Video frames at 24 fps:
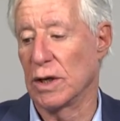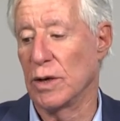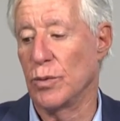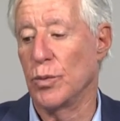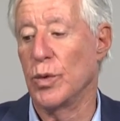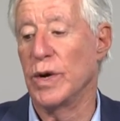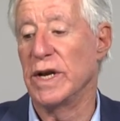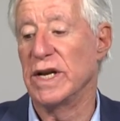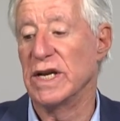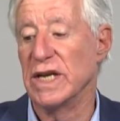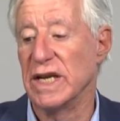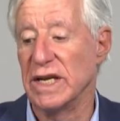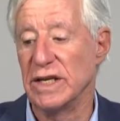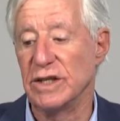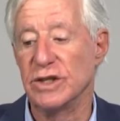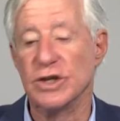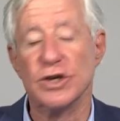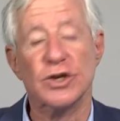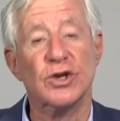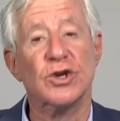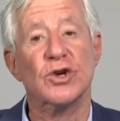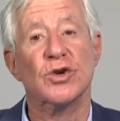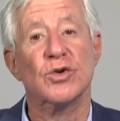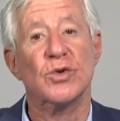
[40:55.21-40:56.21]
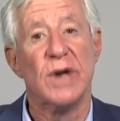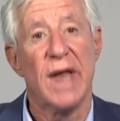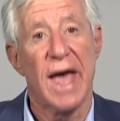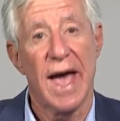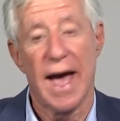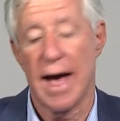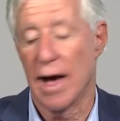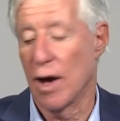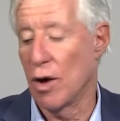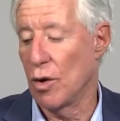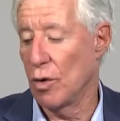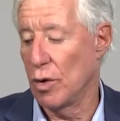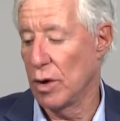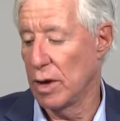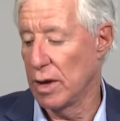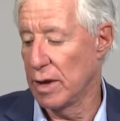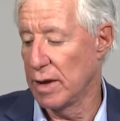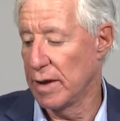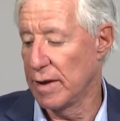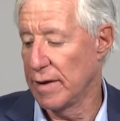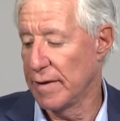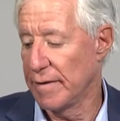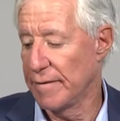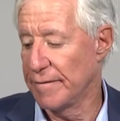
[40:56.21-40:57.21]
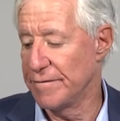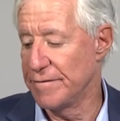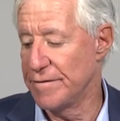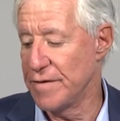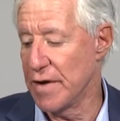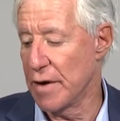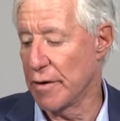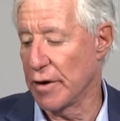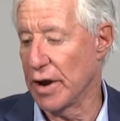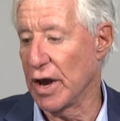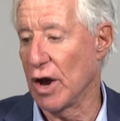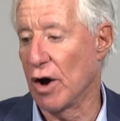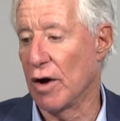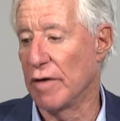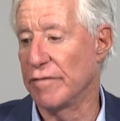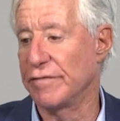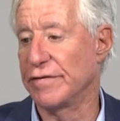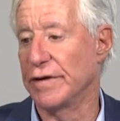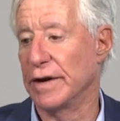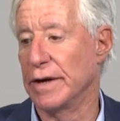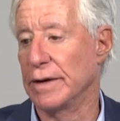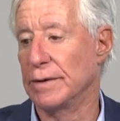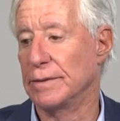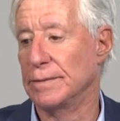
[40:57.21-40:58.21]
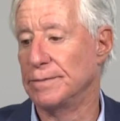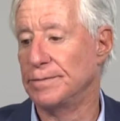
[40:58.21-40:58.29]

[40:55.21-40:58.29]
we need to do now very often.